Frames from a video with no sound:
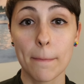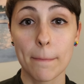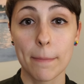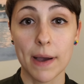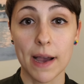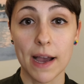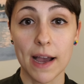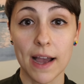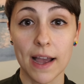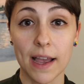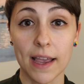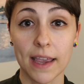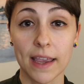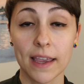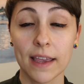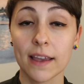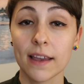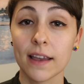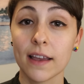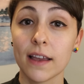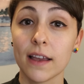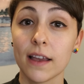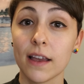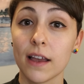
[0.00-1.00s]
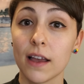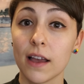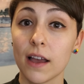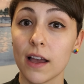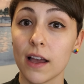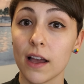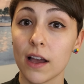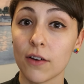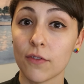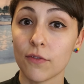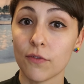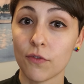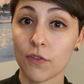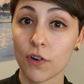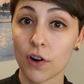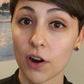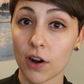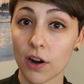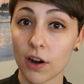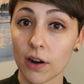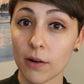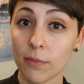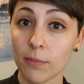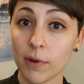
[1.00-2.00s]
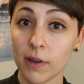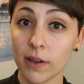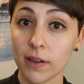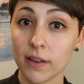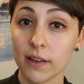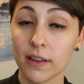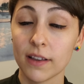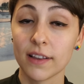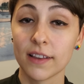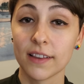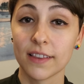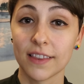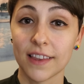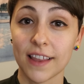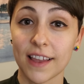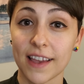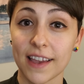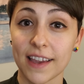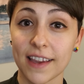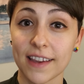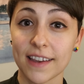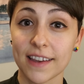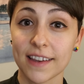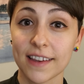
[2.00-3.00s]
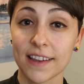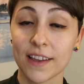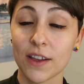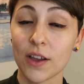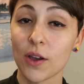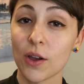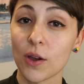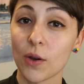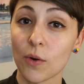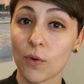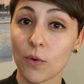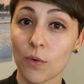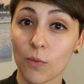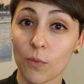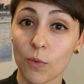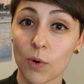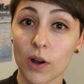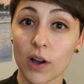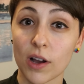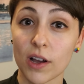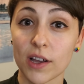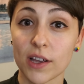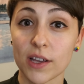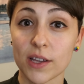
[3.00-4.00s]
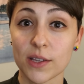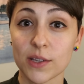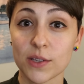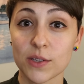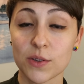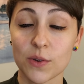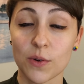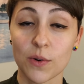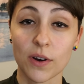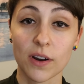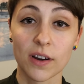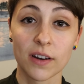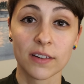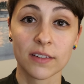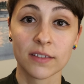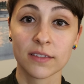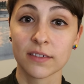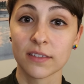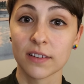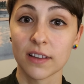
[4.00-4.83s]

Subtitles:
by a verb like was or